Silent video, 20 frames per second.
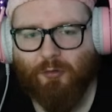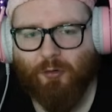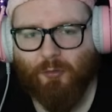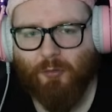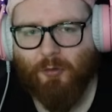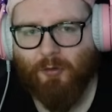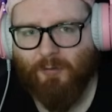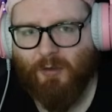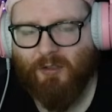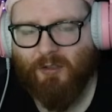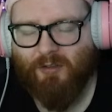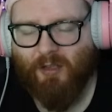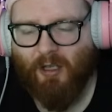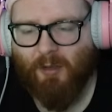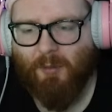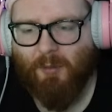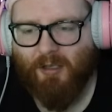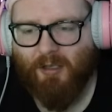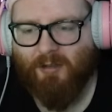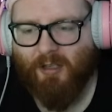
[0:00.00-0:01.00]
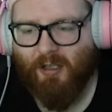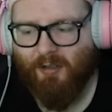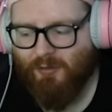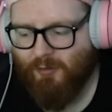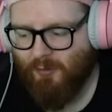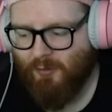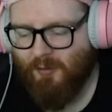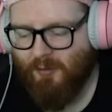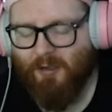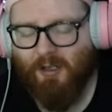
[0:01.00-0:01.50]
two movies side by side,
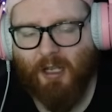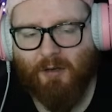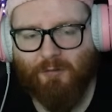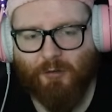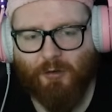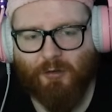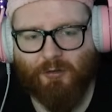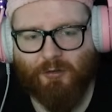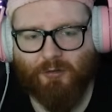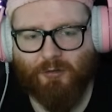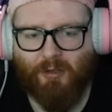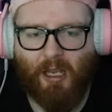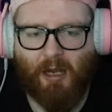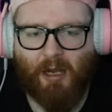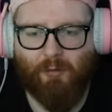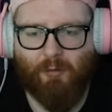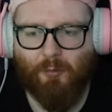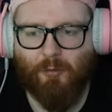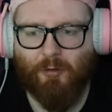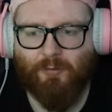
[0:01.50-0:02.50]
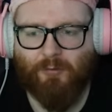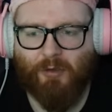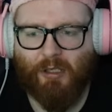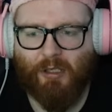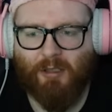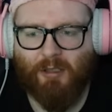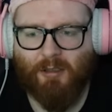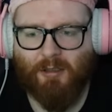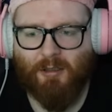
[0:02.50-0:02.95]
Shaun of the Dead versus Scary Movie.